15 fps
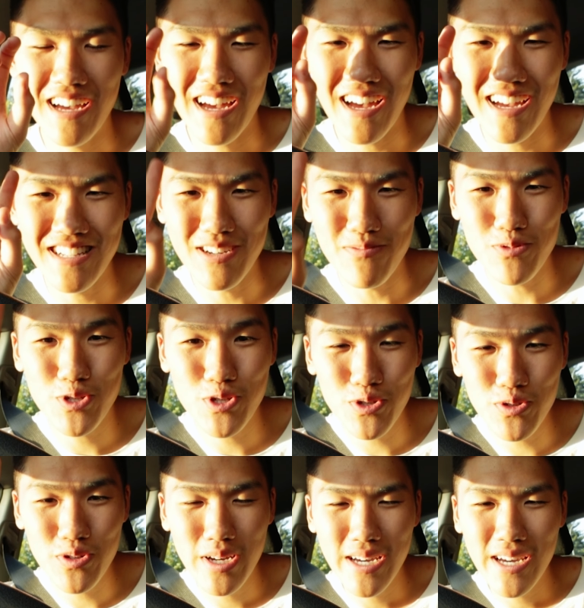And number
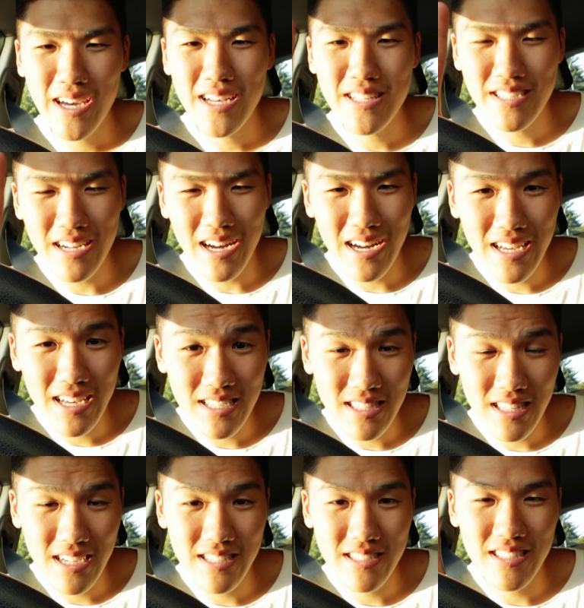two, it's an IS
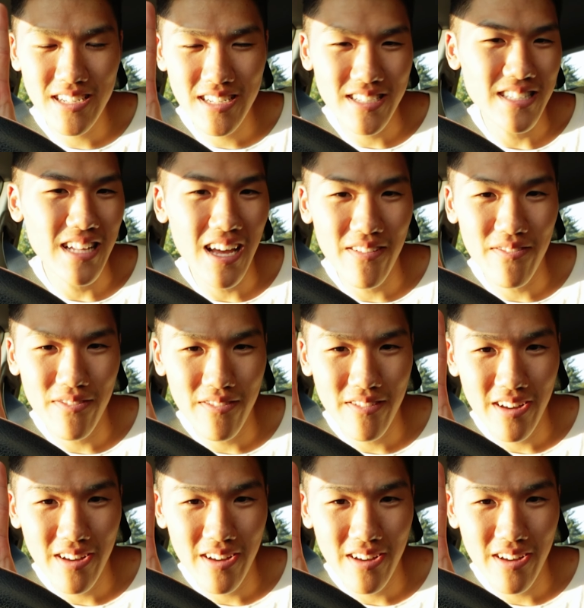lens that doesn't have